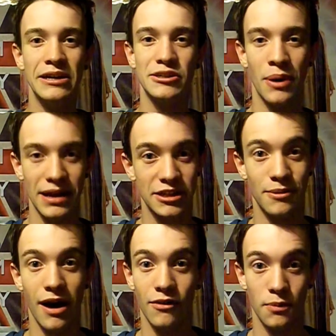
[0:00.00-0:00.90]

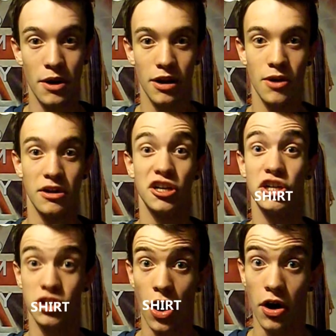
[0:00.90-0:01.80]
2012, what a load of
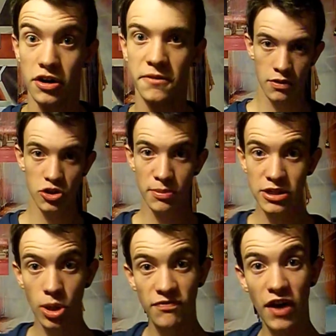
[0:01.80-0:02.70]
shirt. Those are my
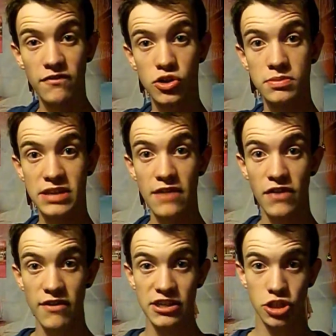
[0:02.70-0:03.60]
top 5 doomsday
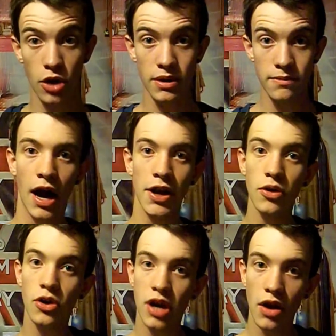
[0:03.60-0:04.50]
theories, Joan. I know
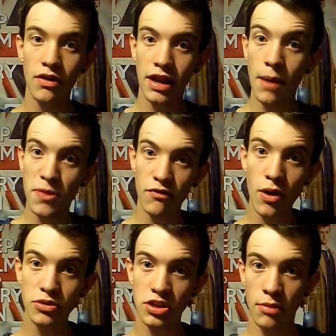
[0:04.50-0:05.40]
you're currently up the
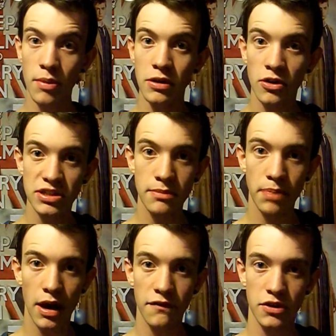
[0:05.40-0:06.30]
road at the moment, not in
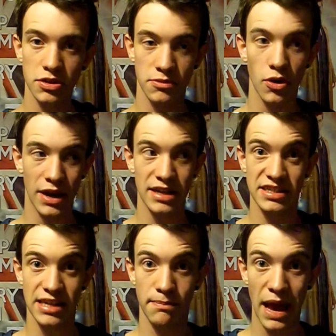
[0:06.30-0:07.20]
Bath, because you're here to
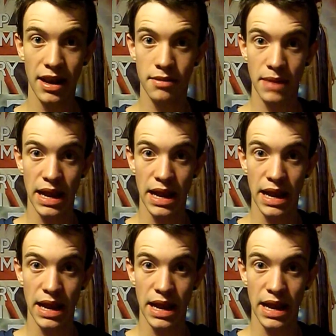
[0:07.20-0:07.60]
see Belle and